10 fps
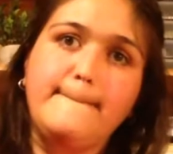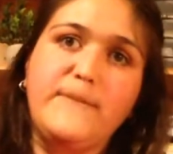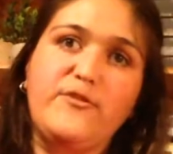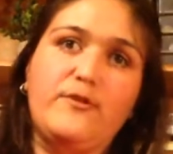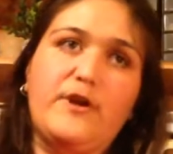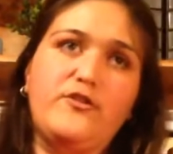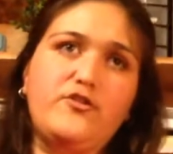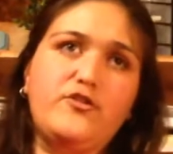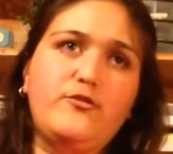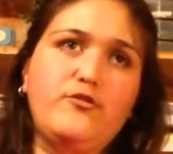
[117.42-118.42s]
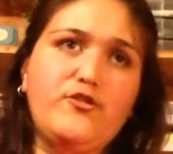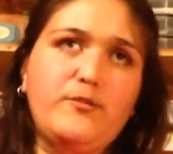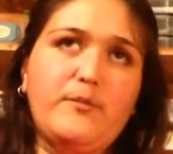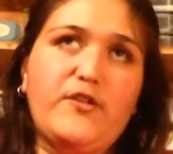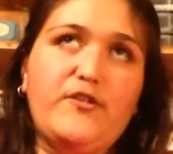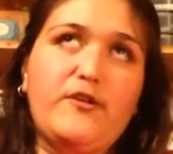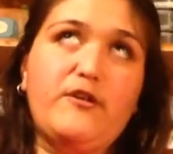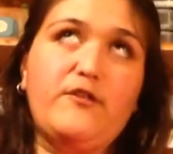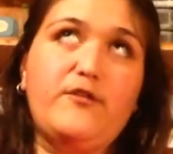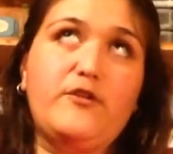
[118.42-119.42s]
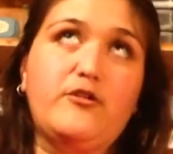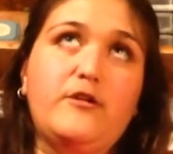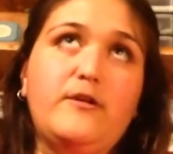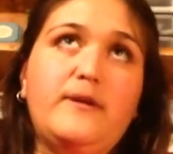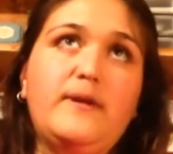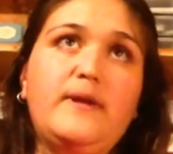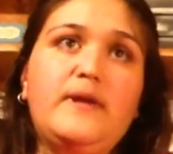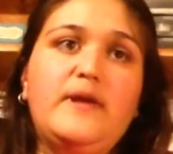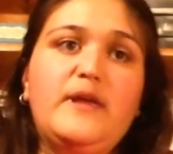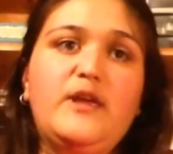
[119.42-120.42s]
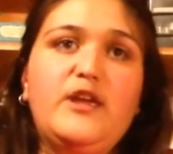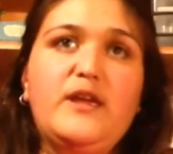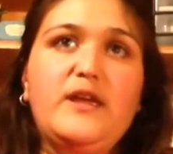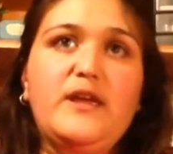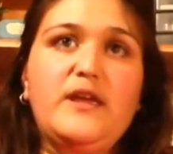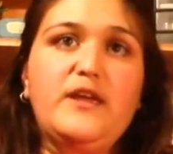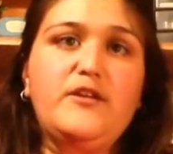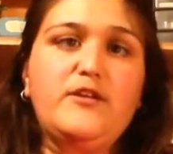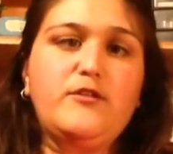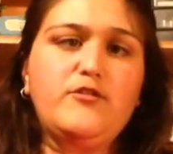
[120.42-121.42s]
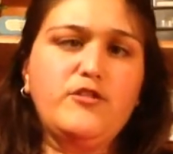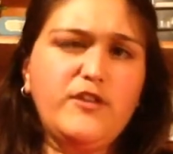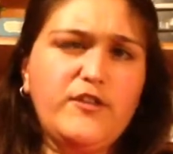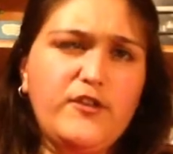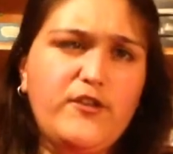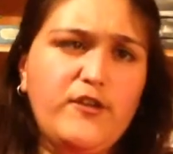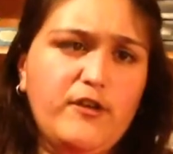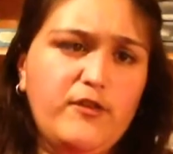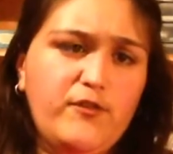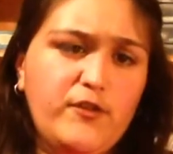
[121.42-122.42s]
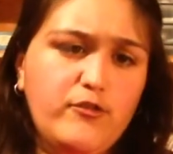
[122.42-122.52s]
So I just used my Siri feature. And usually the Siri feature